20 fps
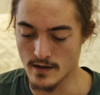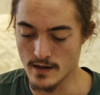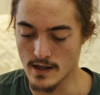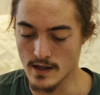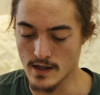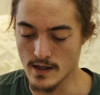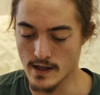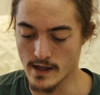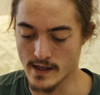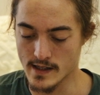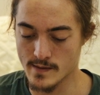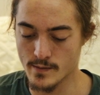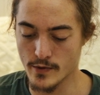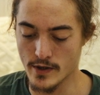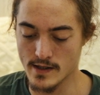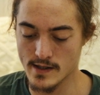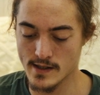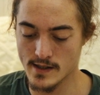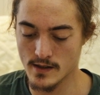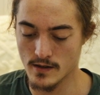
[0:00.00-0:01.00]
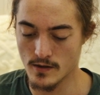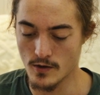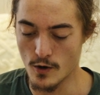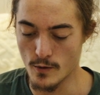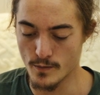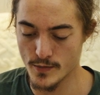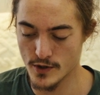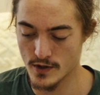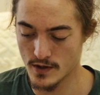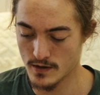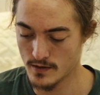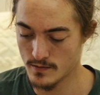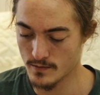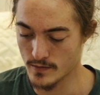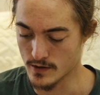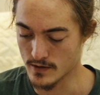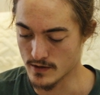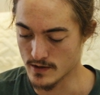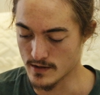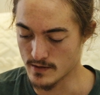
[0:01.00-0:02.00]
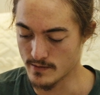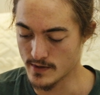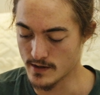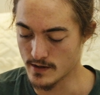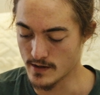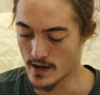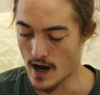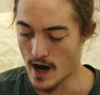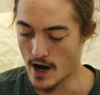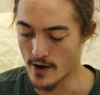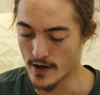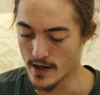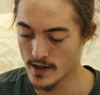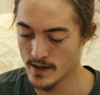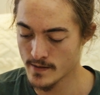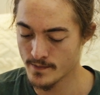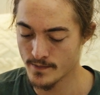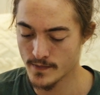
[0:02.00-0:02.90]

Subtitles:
the express option because I was a bit in a hurry.